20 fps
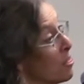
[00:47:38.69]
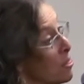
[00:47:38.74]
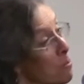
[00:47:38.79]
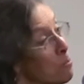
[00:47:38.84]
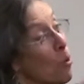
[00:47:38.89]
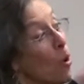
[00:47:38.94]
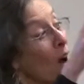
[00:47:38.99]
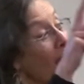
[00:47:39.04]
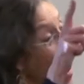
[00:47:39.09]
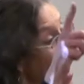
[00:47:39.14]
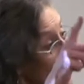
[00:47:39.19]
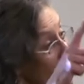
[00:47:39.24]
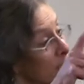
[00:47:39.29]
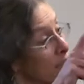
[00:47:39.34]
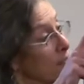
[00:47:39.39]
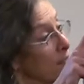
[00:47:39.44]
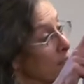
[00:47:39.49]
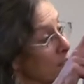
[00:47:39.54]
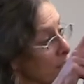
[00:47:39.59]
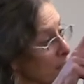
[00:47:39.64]
the more
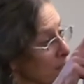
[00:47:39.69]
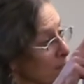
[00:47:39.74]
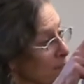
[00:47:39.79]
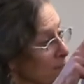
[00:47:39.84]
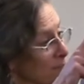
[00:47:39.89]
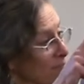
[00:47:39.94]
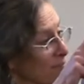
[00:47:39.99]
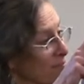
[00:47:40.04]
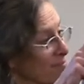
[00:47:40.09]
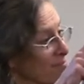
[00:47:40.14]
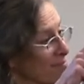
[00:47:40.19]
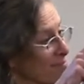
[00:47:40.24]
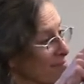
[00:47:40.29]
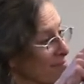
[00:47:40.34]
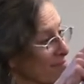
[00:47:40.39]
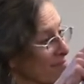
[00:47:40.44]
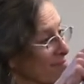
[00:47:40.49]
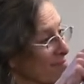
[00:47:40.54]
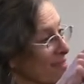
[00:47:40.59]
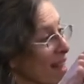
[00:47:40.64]
activism.
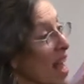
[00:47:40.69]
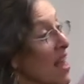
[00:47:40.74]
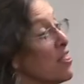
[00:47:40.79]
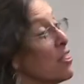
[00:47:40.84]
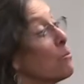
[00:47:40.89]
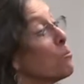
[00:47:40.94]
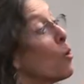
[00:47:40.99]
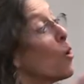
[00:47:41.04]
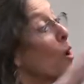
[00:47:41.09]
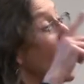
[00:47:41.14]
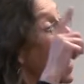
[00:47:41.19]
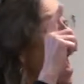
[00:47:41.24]
And the more